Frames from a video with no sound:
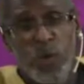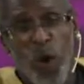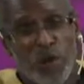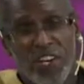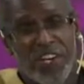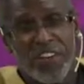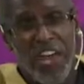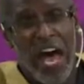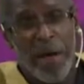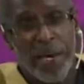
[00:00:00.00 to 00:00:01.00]
on an
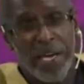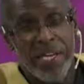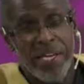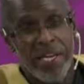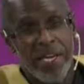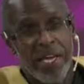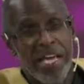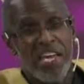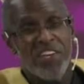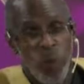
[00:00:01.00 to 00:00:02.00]
assignment.
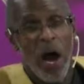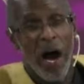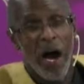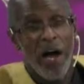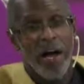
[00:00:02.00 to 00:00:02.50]
It's what?